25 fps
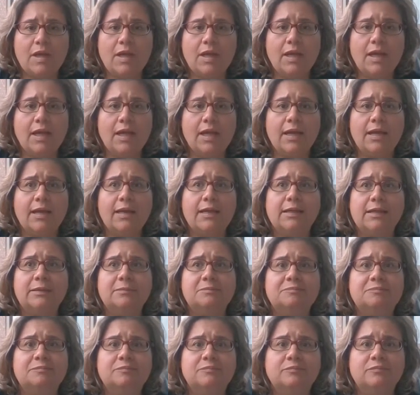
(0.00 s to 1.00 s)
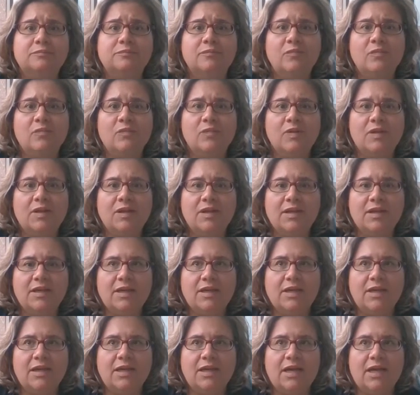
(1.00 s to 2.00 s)

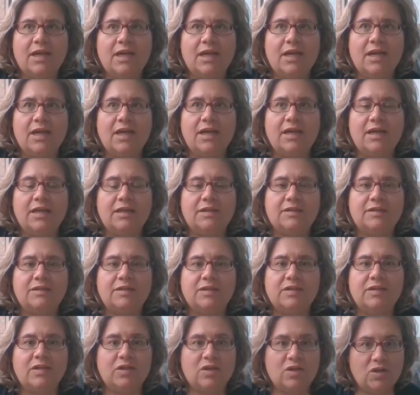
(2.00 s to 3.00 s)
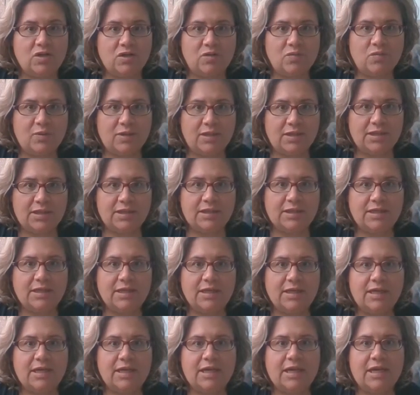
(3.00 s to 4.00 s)
at the Goodwill.
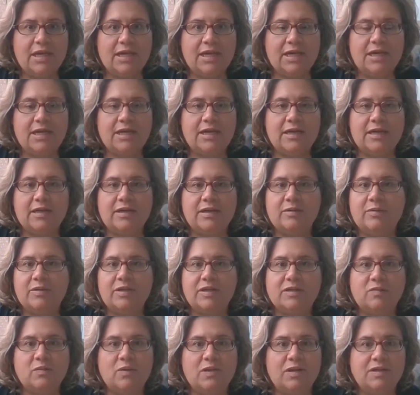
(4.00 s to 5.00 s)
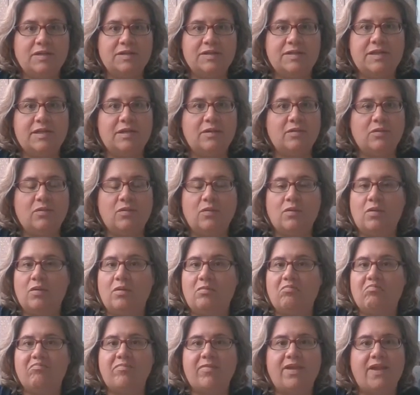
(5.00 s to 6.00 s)
We just wanted to see
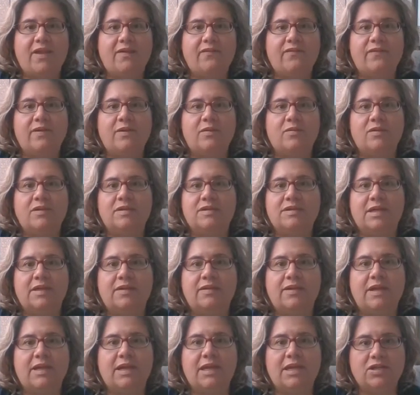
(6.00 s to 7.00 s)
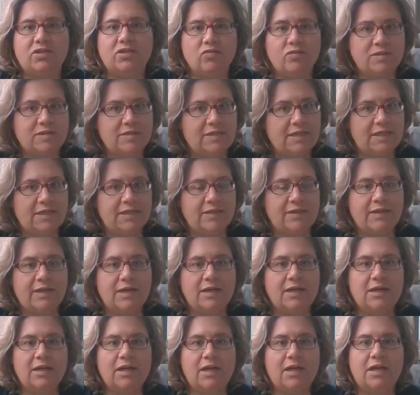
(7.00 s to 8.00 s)
if it was anything interesting in
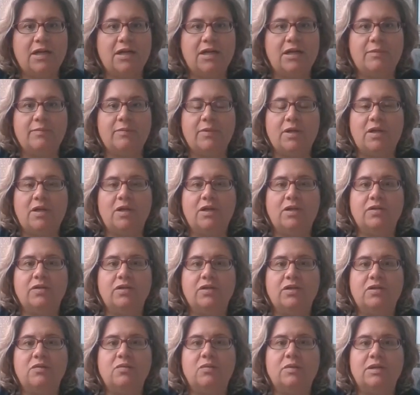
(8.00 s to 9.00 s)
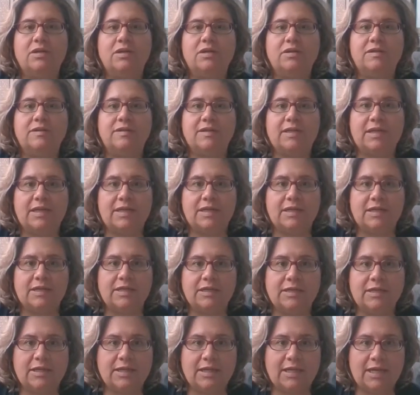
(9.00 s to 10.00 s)
there. All the Goodwills
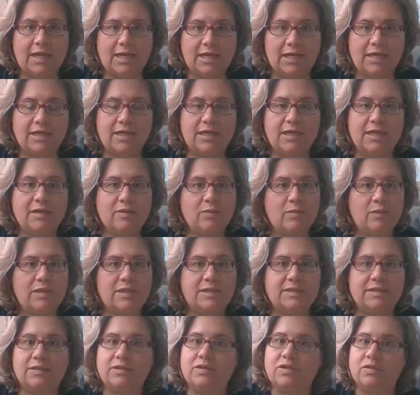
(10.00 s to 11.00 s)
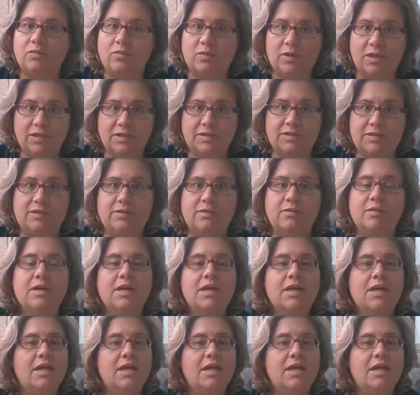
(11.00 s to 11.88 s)
in Canada, at least in Toronto,